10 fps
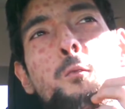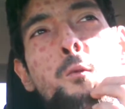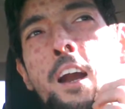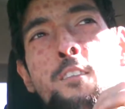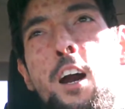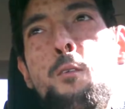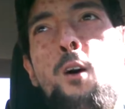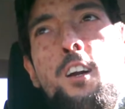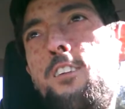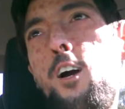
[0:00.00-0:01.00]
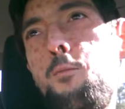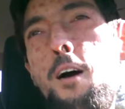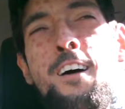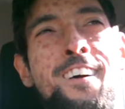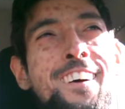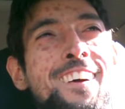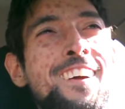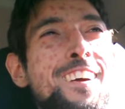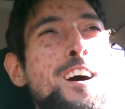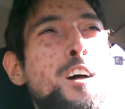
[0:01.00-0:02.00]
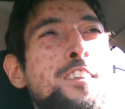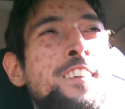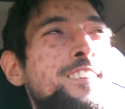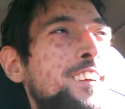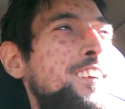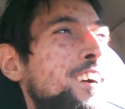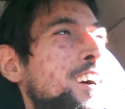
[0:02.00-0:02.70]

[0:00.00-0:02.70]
whatever I want to talk about. Authentic.